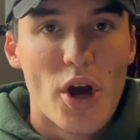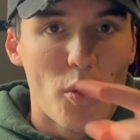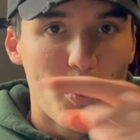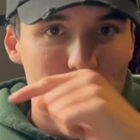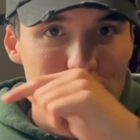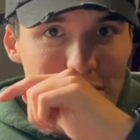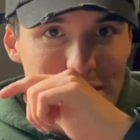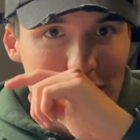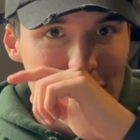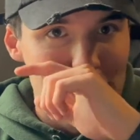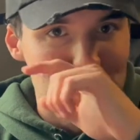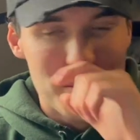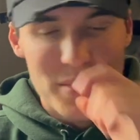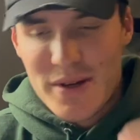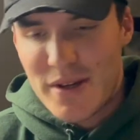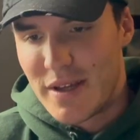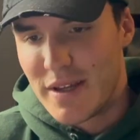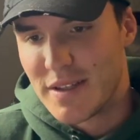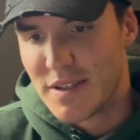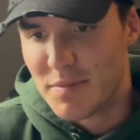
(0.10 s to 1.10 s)
what is up?
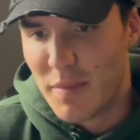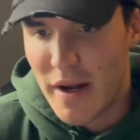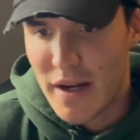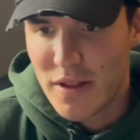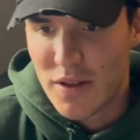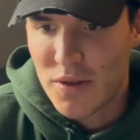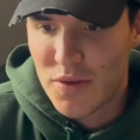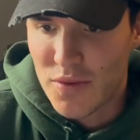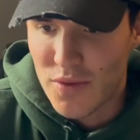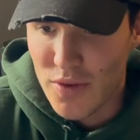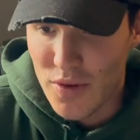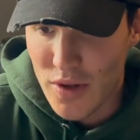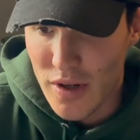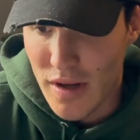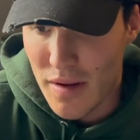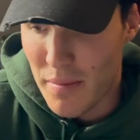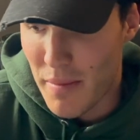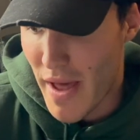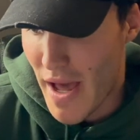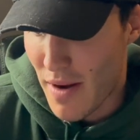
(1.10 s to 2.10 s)
It's Mike LaCroix.
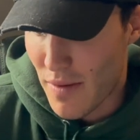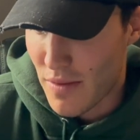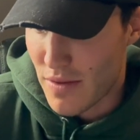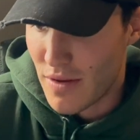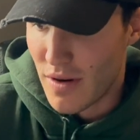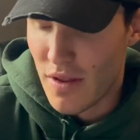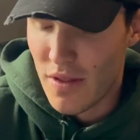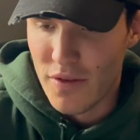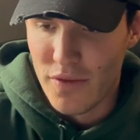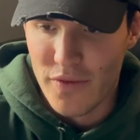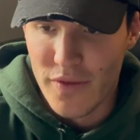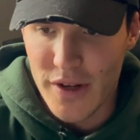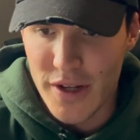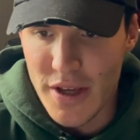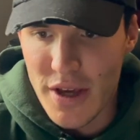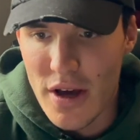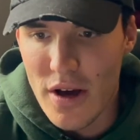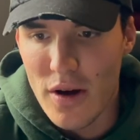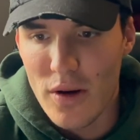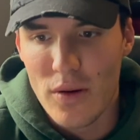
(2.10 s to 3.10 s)
I'm back with another
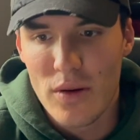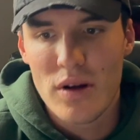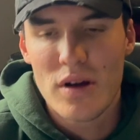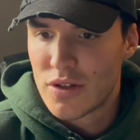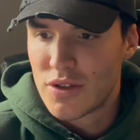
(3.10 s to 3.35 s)
video.